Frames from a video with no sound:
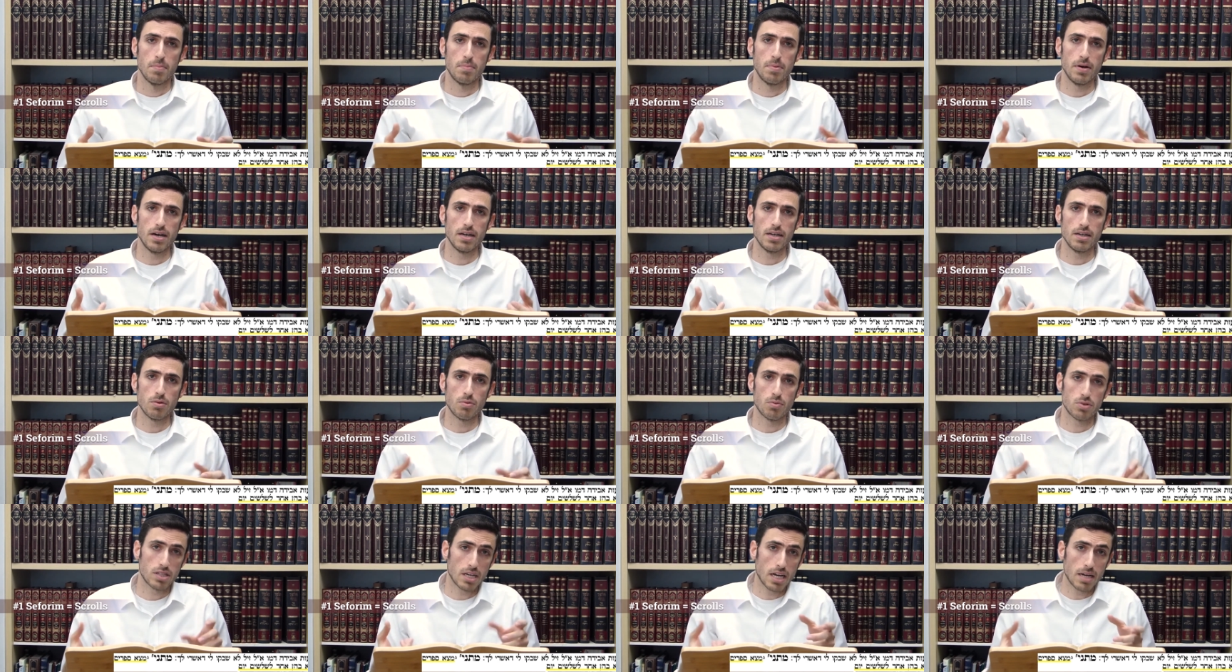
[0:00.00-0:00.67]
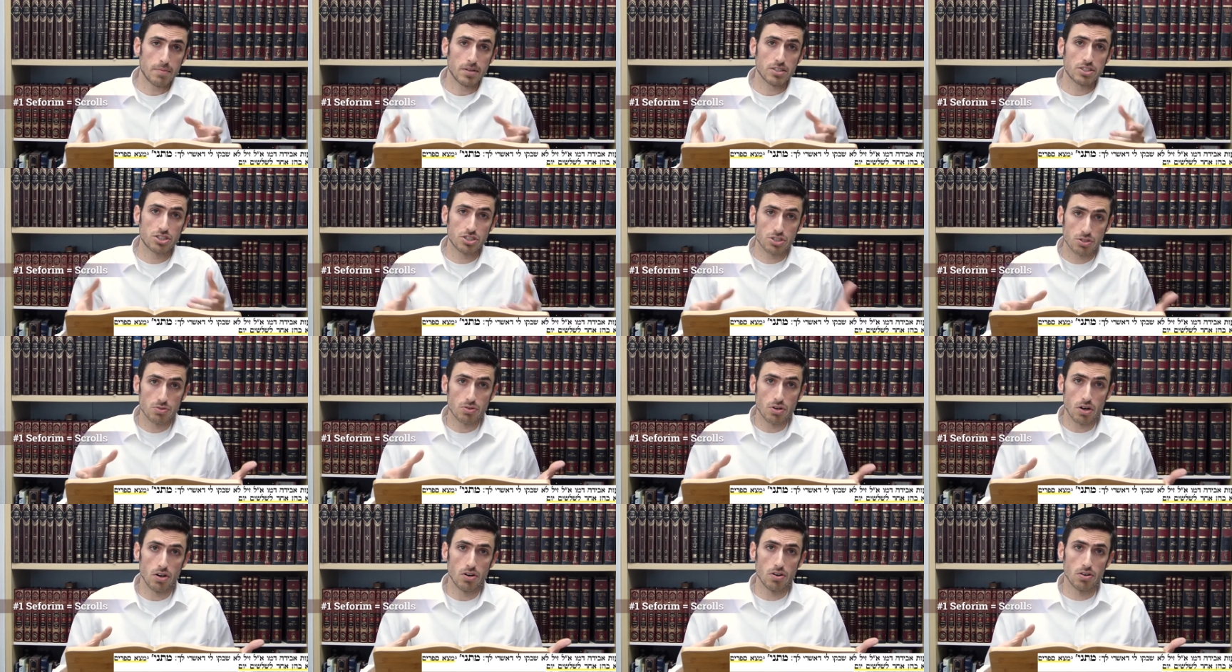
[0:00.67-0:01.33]
but we're talking about
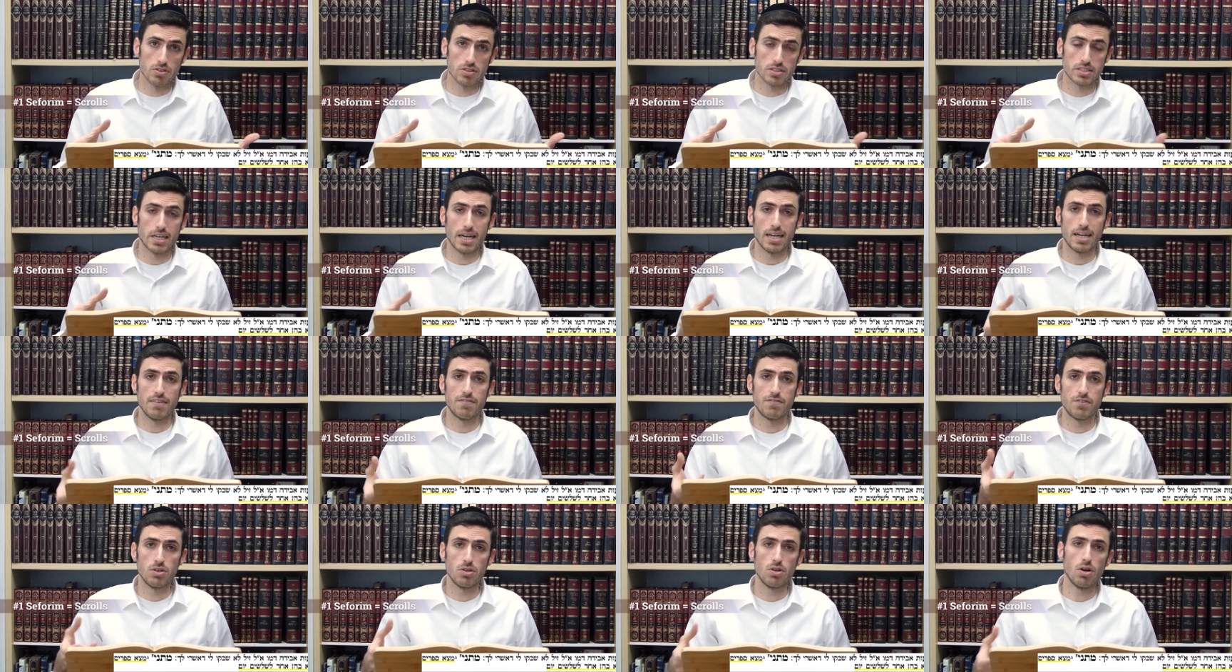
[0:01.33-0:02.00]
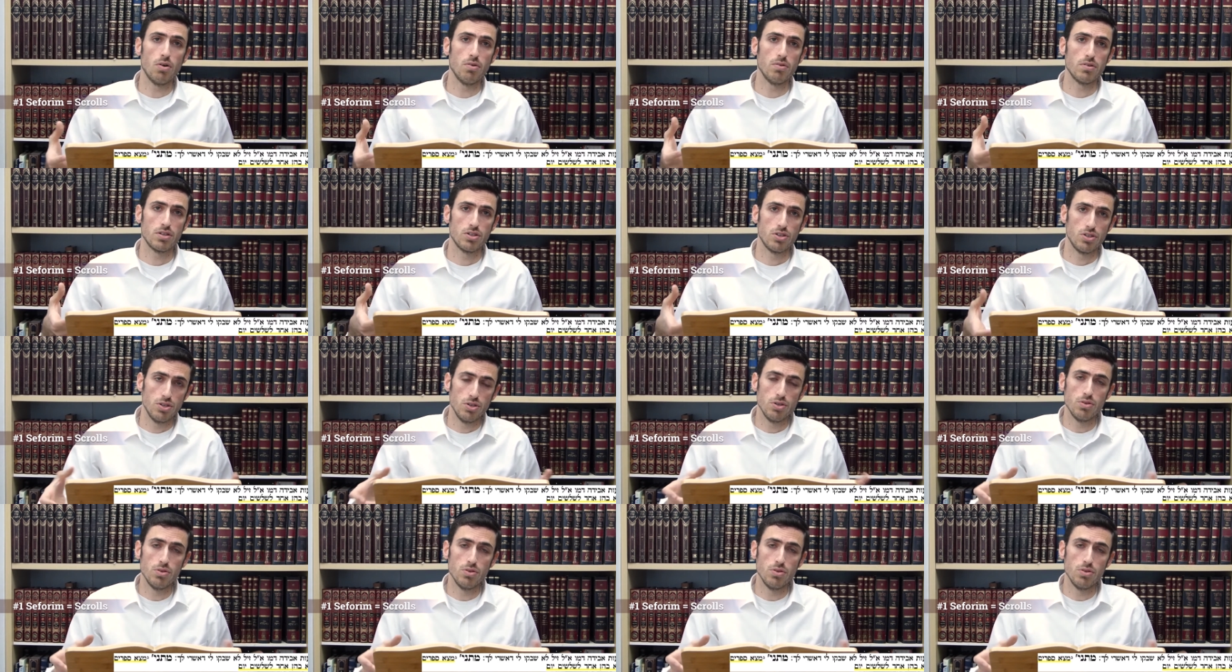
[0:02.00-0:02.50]
scrolls that if you don't